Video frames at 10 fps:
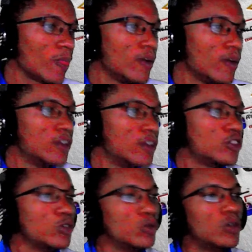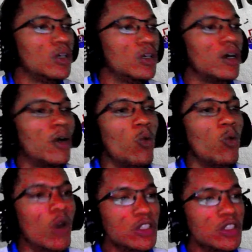So
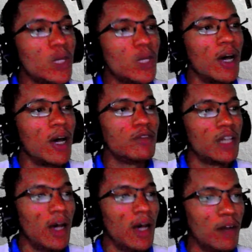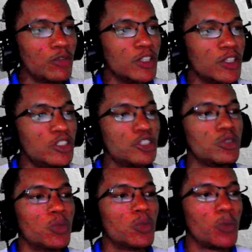once we have the average,
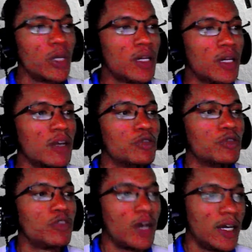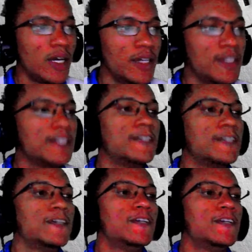we can find
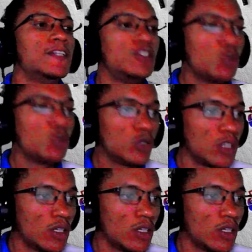the total.